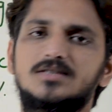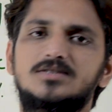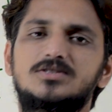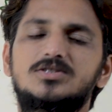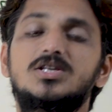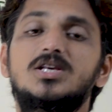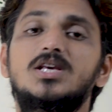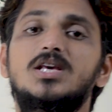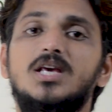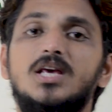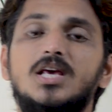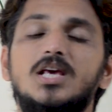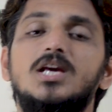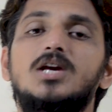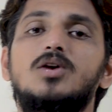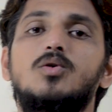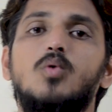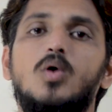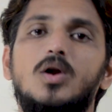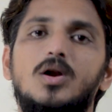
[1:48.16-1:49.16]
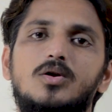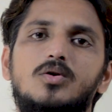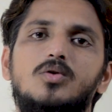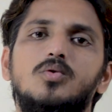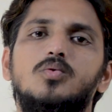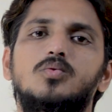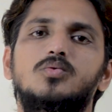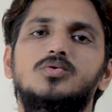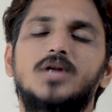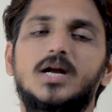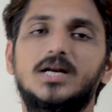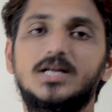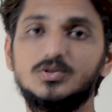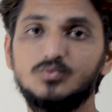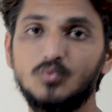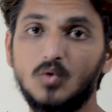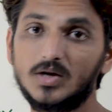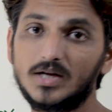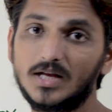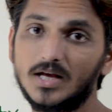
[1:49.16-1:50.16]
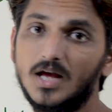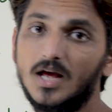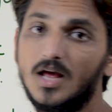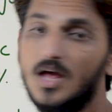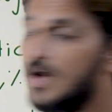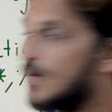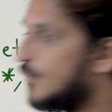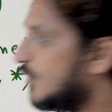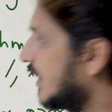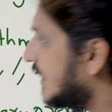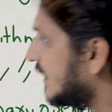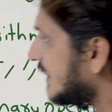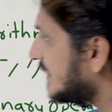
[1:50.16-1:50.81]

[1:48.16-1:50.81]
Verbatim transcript: c equal to, that is what we are